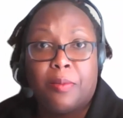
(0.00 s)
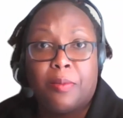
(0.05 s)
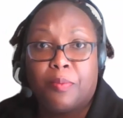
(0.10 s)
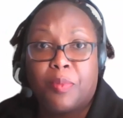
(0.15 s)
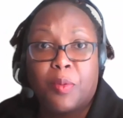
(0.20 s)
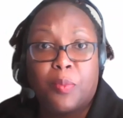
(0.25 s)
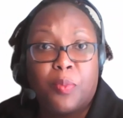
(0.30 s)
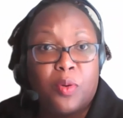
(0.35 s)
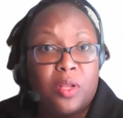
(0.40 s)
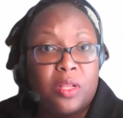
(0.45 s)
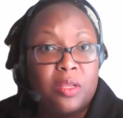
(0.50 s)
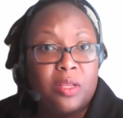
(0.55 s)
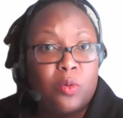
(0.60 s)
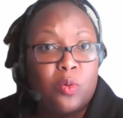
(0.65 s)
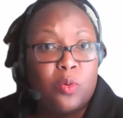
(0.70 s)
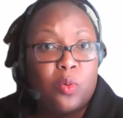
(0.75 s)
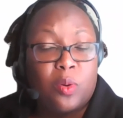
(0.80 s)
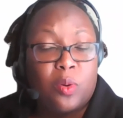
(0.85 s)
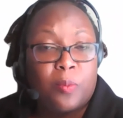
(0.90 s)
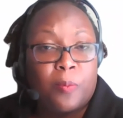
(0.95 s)
people
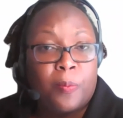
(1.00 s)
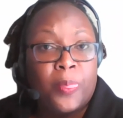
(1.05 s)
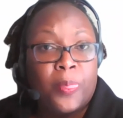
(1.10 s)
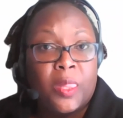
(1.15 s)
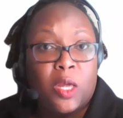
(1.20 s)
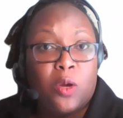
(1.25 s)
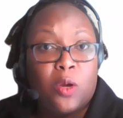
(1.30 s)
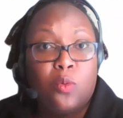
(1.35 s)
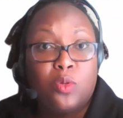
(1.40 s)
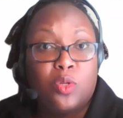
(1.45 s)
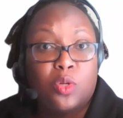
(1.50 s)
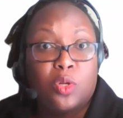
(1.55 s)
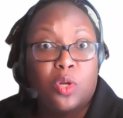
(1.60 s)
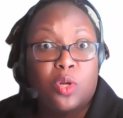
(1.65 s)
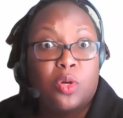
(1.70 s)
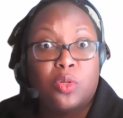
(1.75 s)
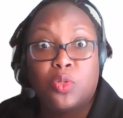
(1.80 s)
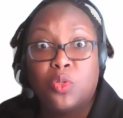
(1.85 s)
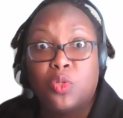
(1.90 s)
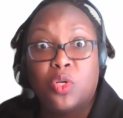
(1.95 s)
who do
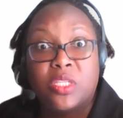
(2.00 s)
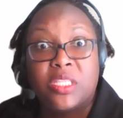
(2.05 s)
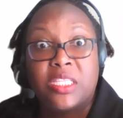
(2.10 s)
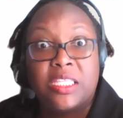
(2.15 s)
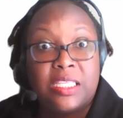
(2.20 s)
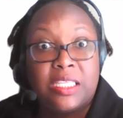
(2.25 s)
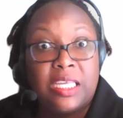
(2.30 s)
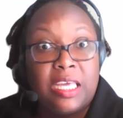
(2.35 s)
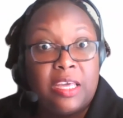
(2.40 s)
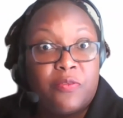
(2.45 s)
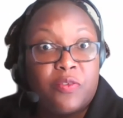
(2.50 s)
not see,